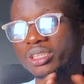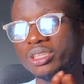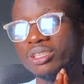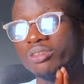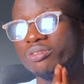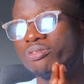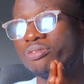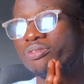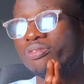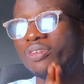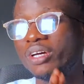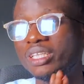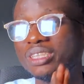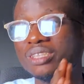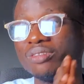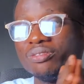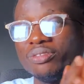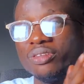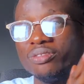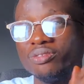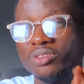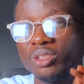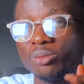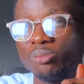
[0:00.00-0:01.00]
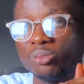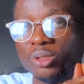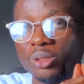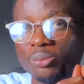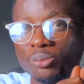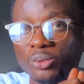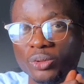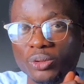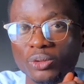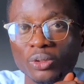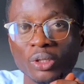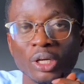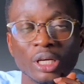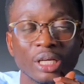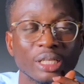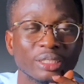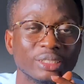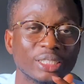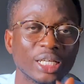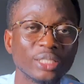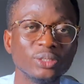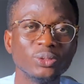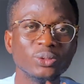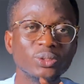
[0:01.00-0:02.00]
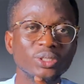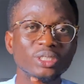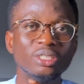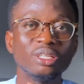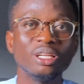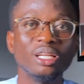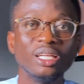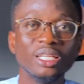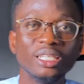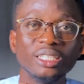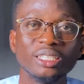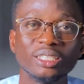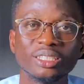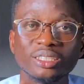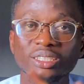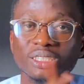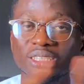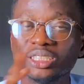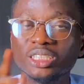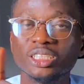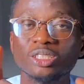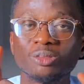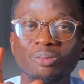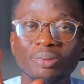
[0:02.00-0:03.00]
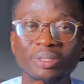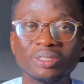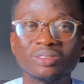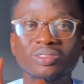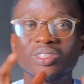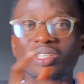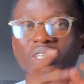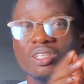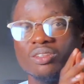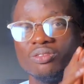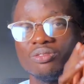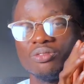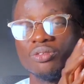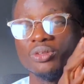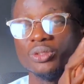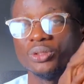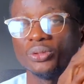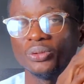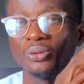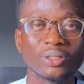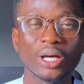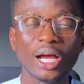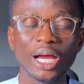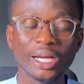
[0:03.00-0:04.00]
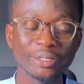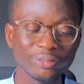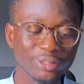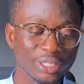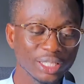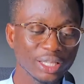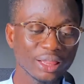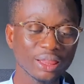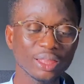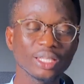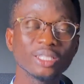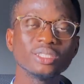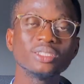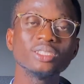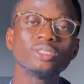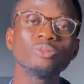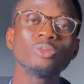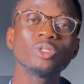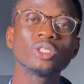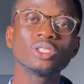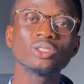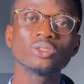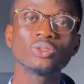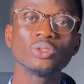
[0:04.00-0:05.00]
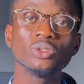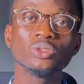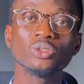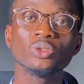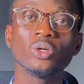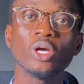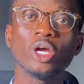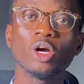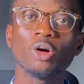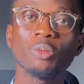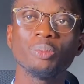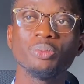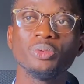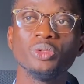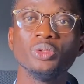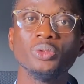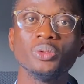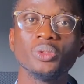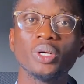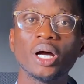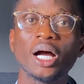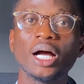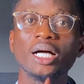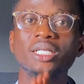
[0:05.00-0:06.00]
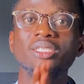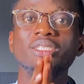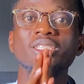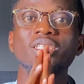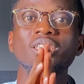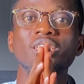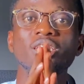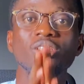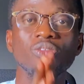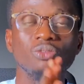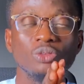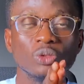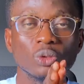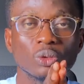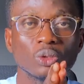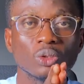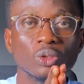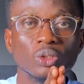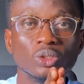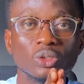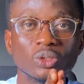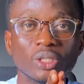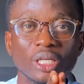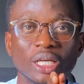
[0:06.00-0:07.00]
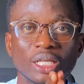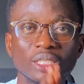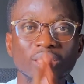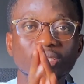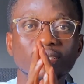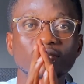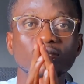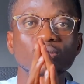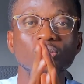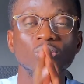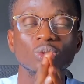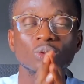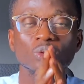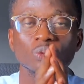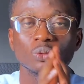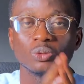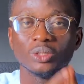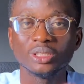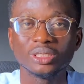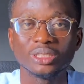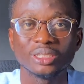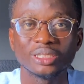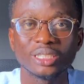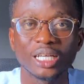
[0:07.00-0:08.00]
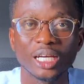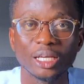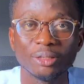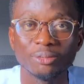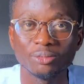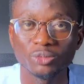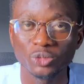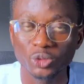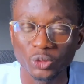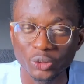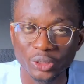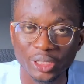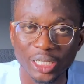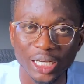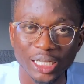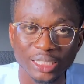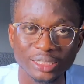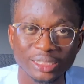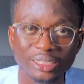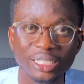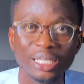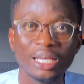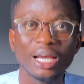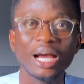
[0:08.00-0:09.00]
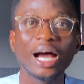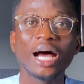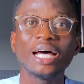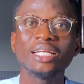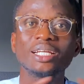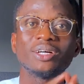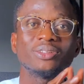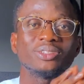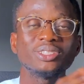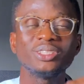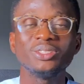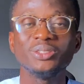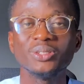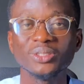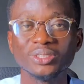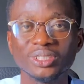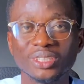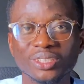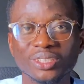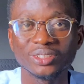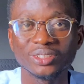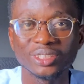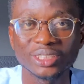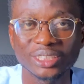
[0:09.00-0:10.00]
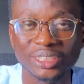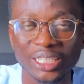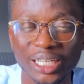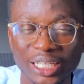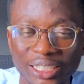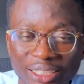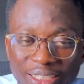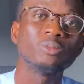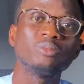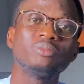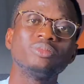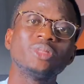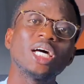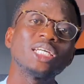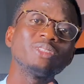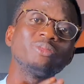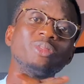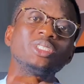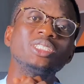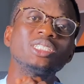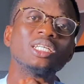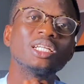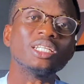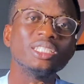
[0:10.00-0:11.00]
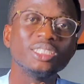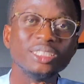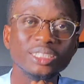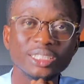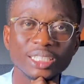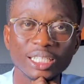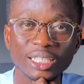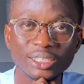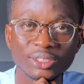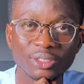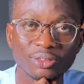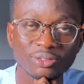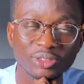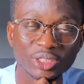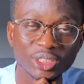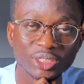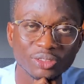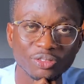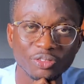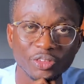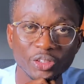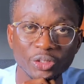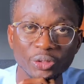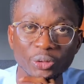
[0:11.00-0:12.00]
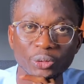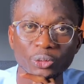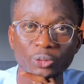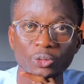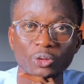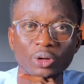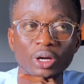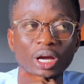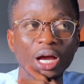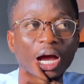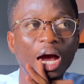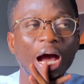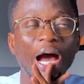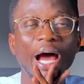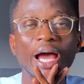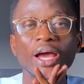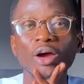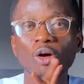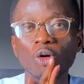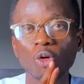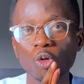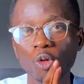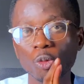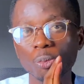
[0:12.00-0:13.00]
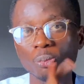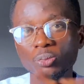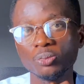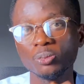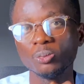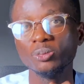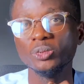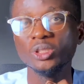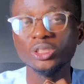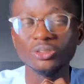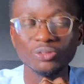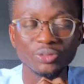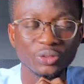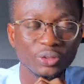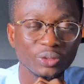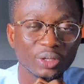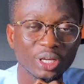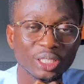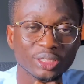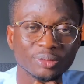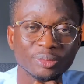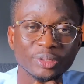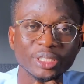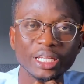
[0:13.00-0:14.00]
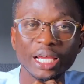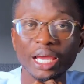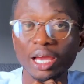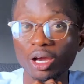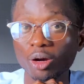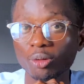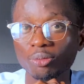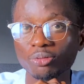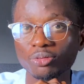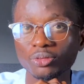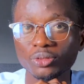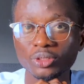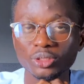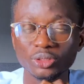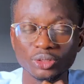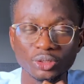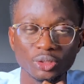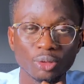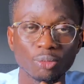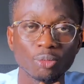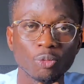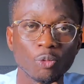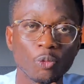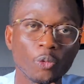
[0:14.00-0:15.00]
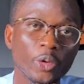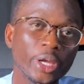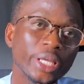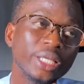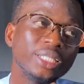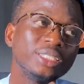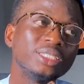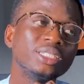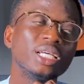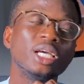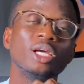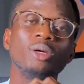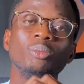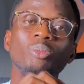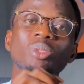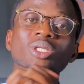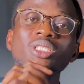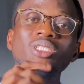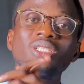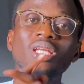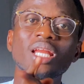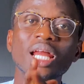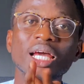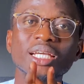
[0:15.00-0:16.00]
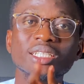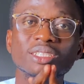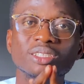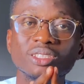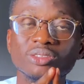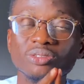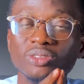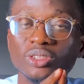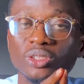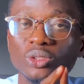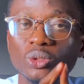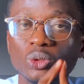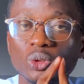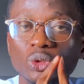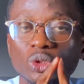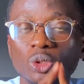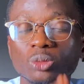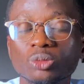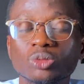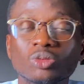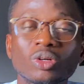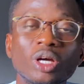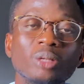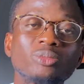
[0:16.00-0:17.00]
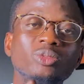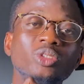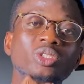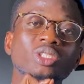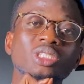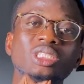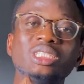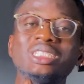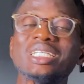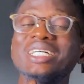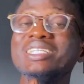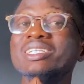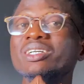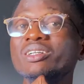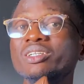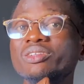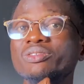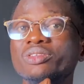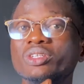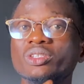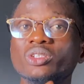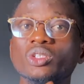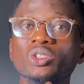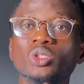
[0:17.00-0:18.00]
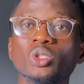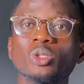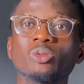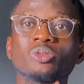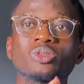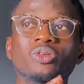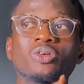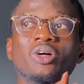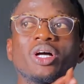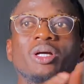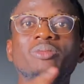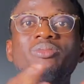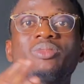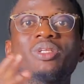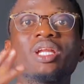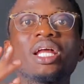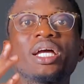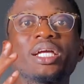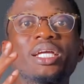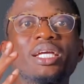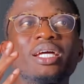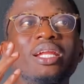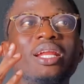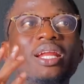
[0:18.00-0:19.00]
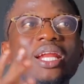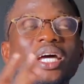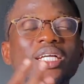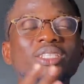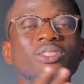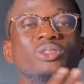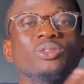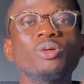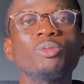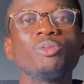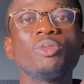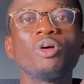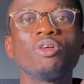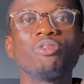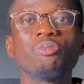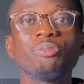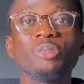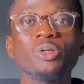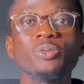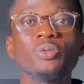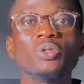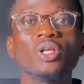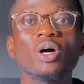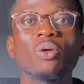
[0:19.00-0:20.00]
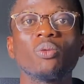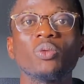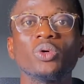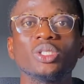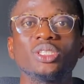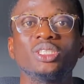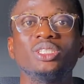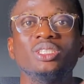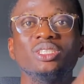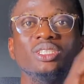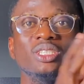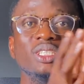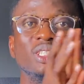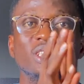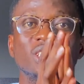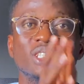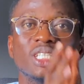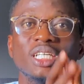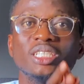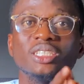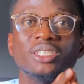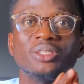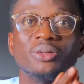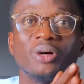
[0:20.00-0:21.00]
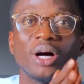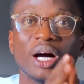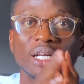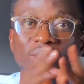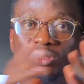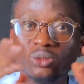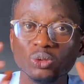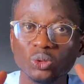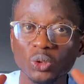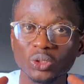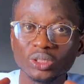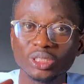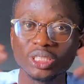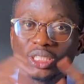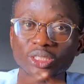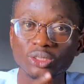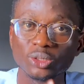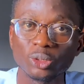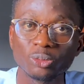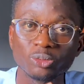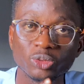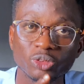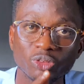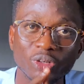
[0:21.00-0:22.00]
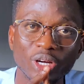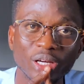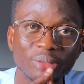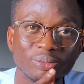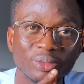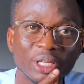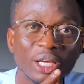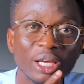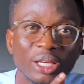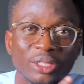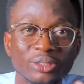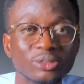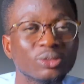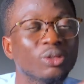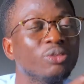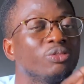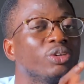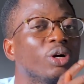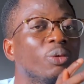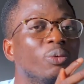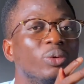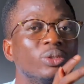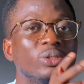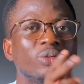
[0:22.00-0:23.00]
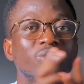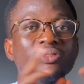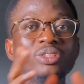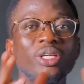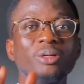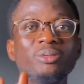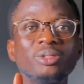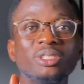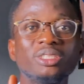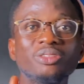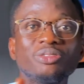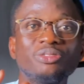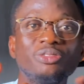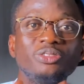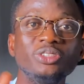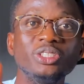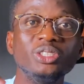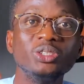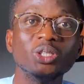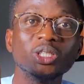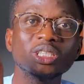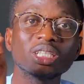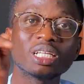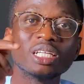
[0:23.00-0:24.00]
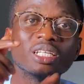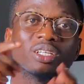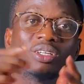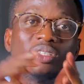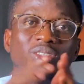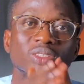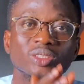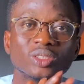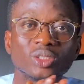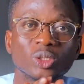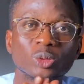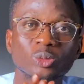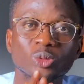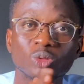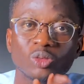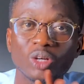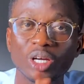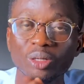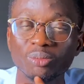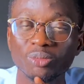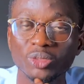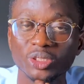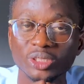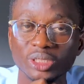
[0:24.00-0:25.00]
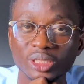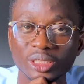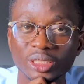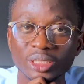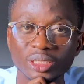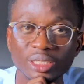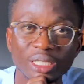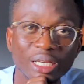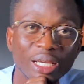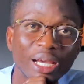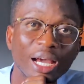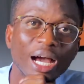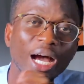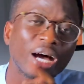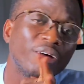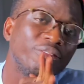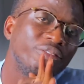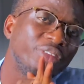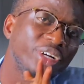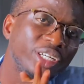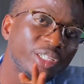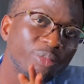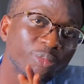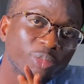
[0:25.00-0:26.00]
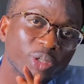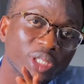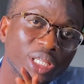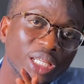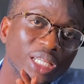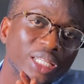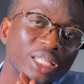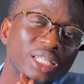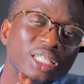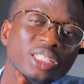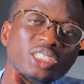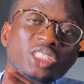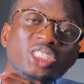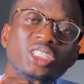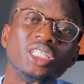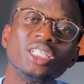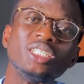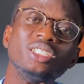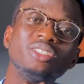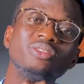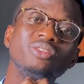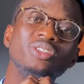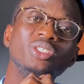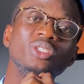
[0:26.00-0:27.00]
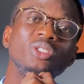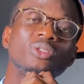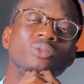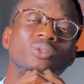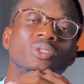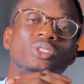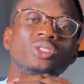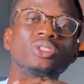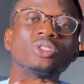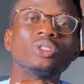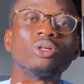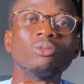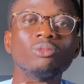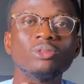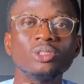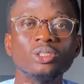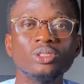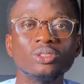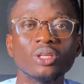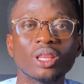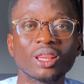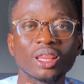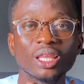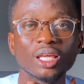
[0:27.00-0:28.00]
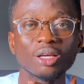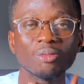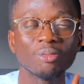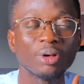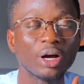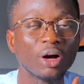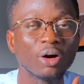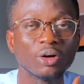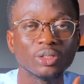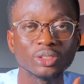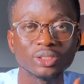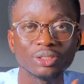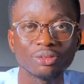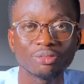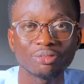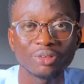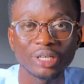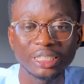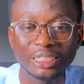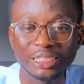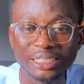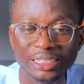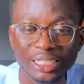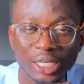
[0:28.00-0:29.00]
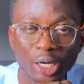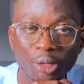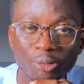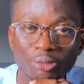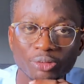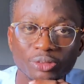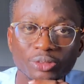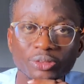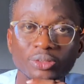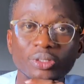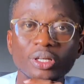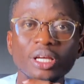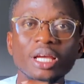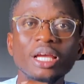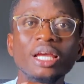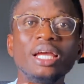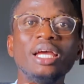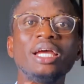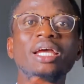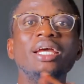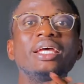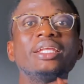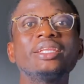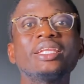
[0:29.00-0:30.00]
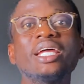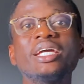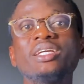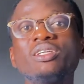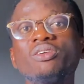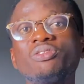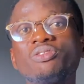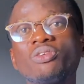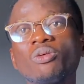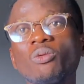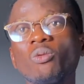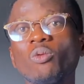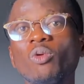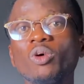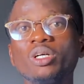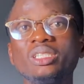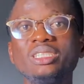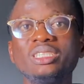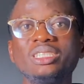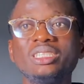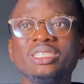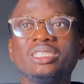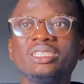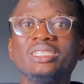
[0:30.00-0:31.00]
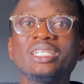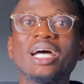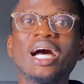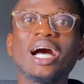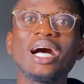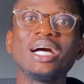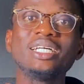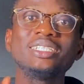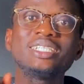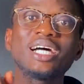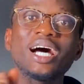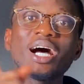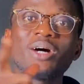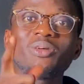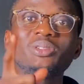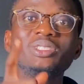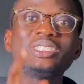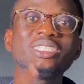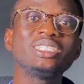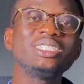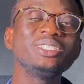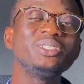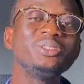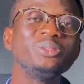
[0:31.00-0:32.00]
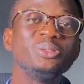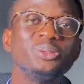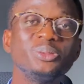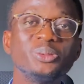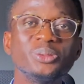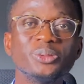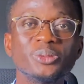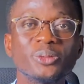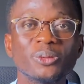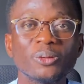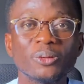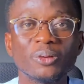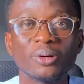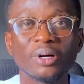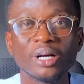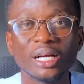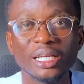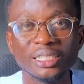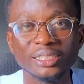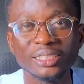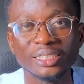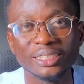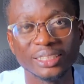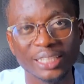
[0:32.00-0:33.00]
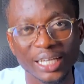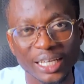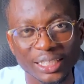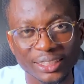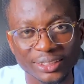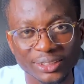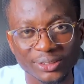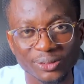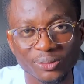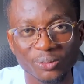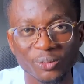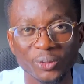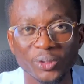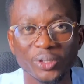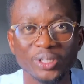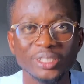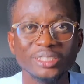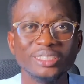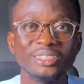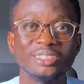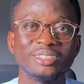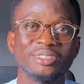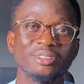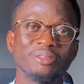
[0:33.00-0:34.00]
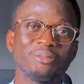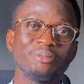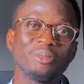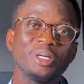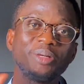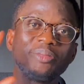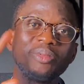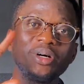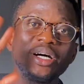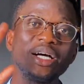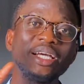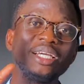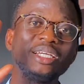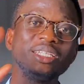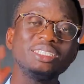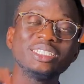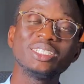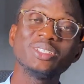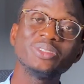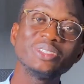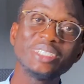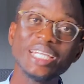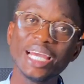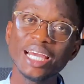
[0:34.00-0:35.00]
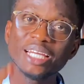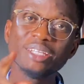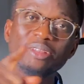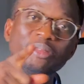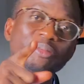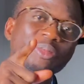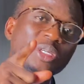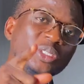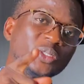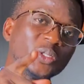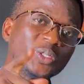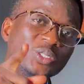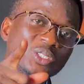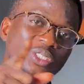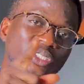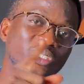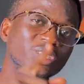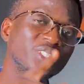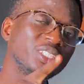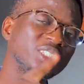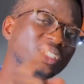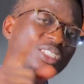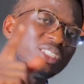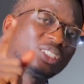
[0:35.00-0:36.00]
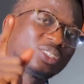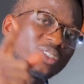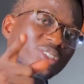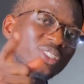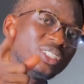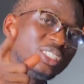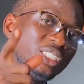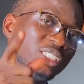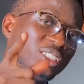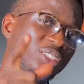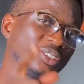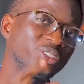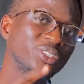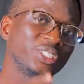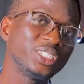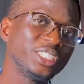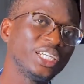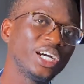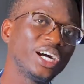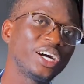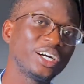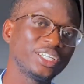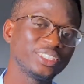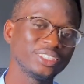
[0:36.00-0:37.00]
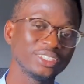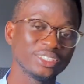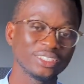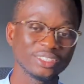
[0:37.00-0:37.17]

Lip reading: The first 50 people that use the link, this is specifically for you. I really think this book is going to help you, and if you're going to get it, don't waste time, do that, and I'll see you on the side. That's basically the end of this video. I hope this video has been helpful in some ways. Please like this video, subscribe to the channel if you're not subscribed. Like, a large number of people that watch this channel are not yet subscribed. So if you're one of them, it's free. Just click on the subscribe button. And very importantly, share this video with someone you think might also find it helpful. Thank you for watching, and I'll see you in the next one. Bye-bye. Till then, make sure you study, study, study hard.